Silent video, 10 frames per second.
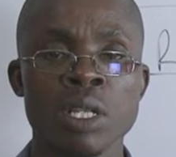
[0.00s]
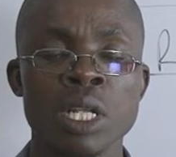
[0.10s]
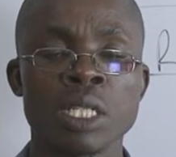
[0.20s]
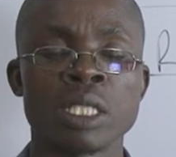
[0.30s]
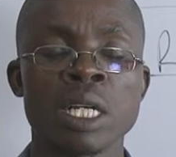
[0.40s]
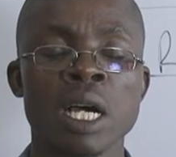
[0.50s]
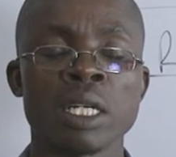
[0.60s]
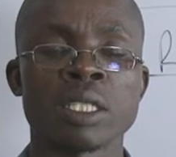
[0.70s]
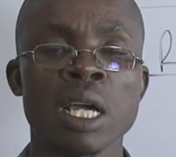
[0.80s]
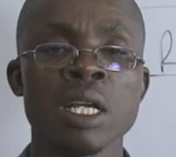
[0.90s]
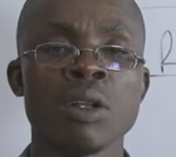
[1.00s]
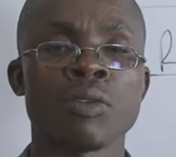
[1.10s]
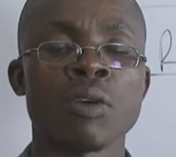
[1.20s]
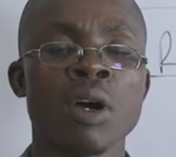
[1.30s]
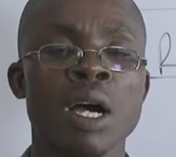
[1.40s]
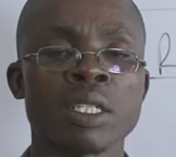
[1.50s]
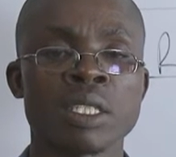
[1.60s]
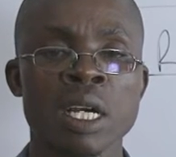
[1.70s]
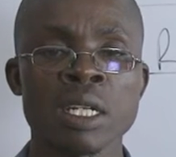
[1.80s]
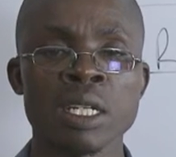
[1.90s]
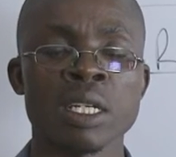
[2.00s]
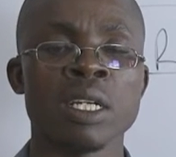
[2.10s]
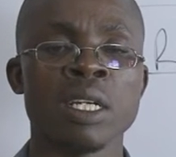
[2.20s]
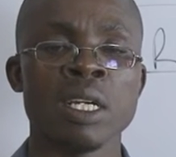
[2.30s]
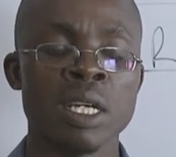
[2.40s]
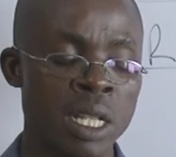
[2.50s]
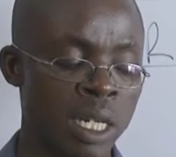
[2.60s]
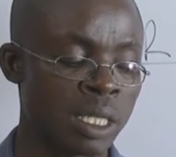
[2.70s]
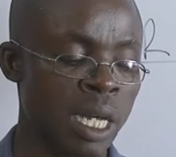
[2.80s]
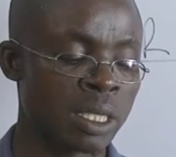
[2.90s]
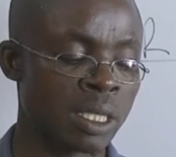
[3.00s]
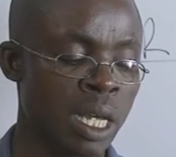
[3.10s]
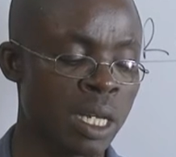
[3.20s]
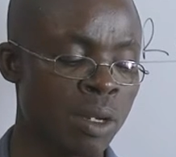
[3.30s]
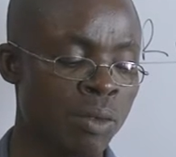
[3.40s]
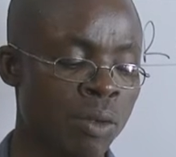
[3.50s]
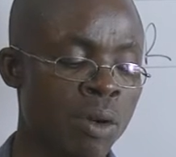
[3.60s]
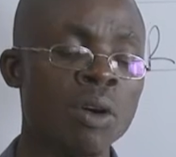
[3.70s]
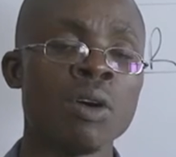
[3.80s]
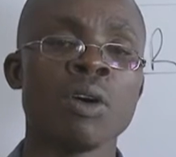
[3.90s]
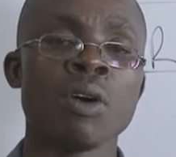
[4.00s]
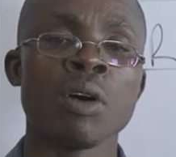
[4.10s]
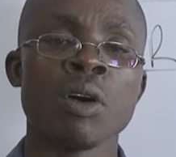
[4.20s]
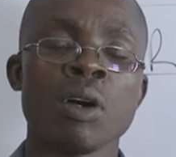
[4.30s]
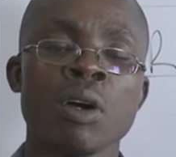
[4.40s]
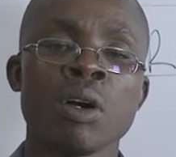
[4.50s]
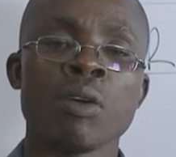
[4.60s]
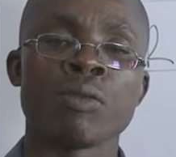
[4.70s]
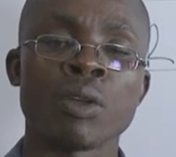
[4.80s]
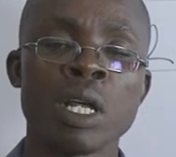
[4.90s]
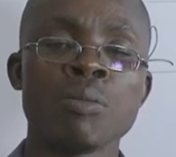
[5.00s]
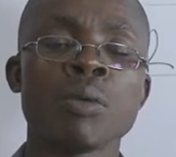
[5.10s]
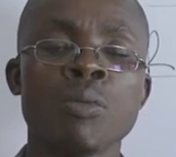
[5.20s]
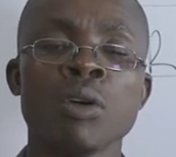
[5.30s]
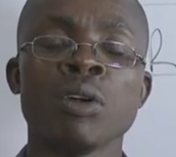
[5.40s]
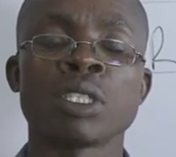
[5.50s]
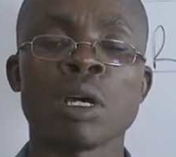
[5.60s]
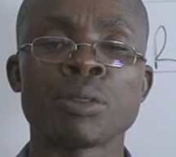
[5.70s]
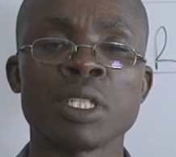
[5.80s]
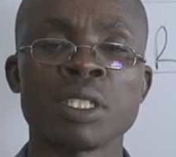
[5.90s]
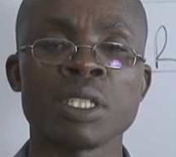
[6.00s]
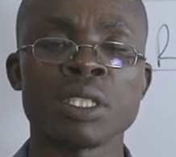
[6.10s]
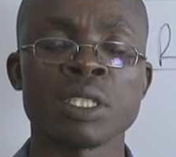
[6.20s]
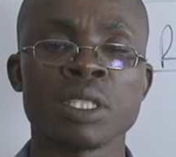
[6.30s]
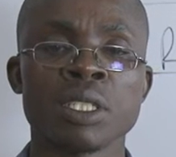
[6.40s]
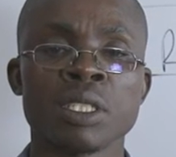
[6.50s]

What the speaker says: There is a sign for hazard. There is a sign for flammable substances.